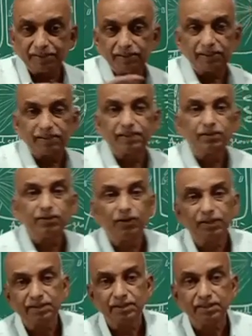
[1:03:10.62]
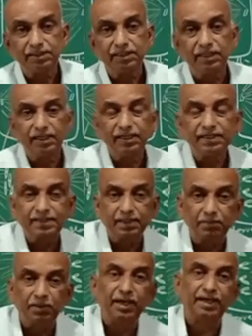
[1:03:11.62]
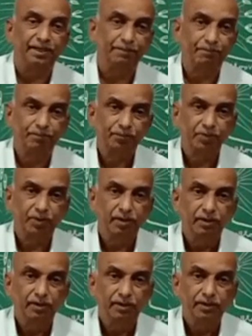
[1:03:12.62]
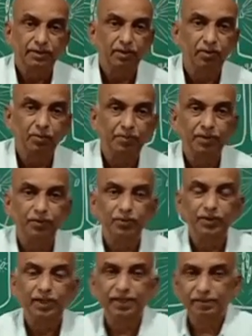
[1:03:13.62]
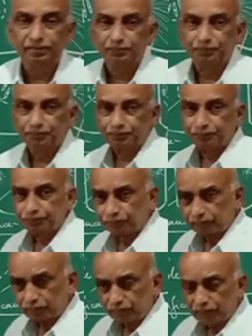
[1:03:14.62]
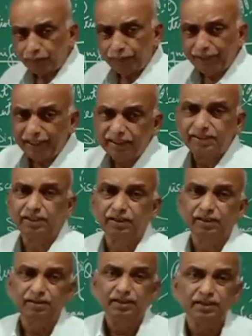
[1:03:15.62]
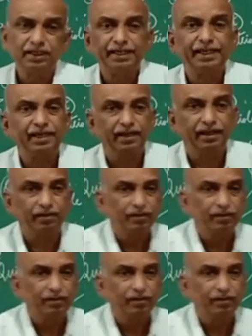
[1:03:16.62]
this is called as genetic stability. There will be no any variation in the DNA.